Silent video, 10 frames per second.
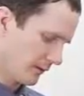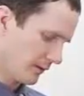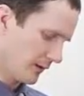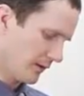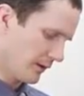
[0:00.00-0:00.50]

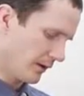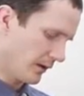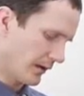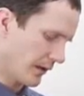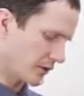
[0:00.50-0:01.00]
teeth here,
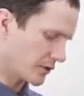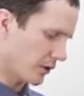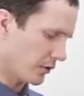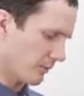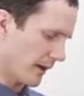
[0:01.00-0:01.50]
and I'll
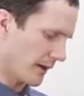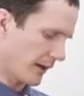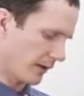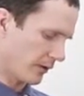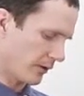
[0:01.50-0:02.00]
show my
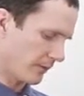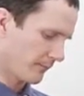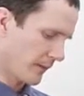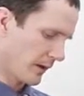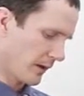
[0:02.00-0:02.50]
character.
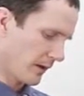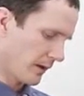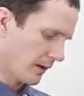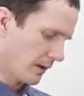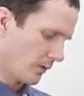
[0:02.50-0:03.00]

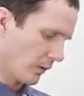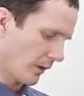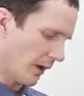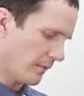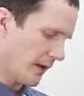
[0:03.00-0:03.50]
When
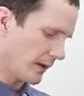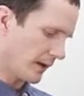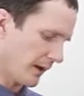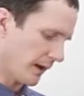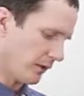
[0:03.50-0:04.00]
I make
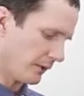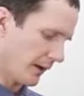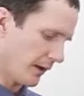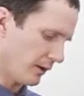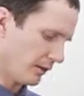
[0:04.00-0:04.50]
L
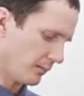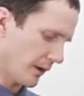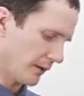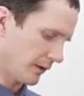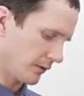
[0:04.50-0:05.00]
sound,
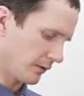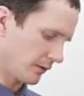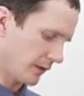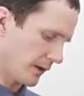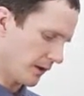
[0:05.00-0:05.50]
my tongue
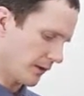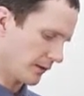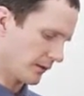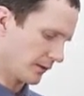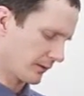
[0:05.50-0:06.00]
looks like
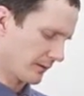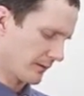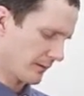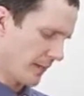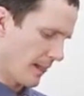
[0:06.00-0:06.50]
this.
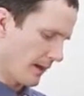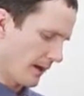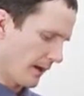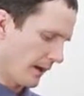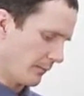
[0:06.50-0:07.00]

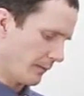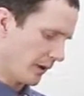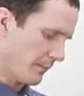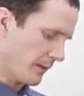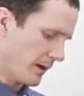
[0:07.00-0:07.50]
And when
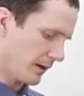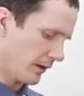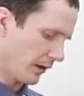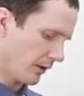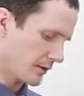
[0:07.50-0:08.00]
I make an
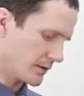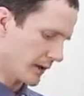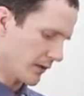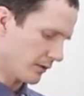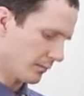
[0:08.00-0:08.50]
R
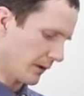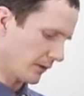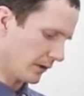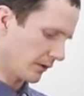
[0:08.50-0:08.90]
sound, my tongue